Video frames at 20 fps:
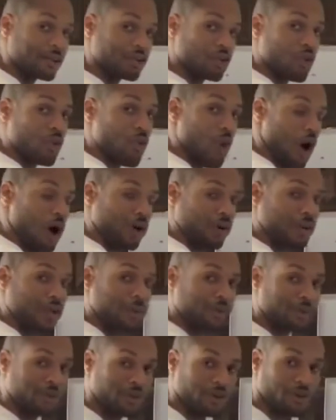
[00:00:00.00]
actual water
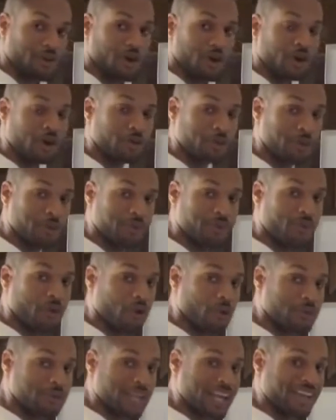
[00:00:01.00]
that was here on Earth
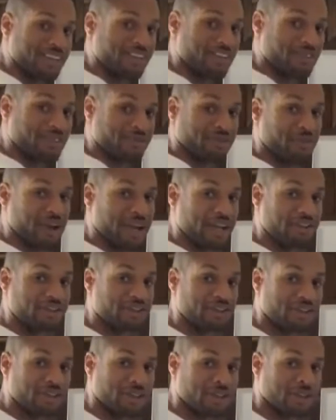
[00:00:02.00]
before was actually
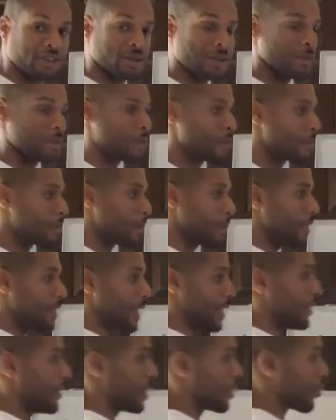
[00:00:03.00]
fresh.
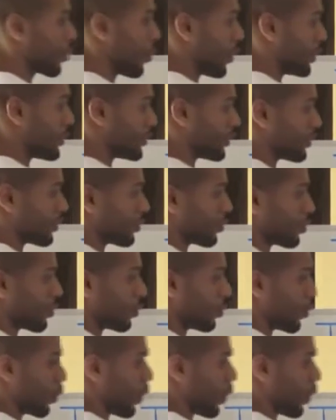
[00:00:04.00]
And there was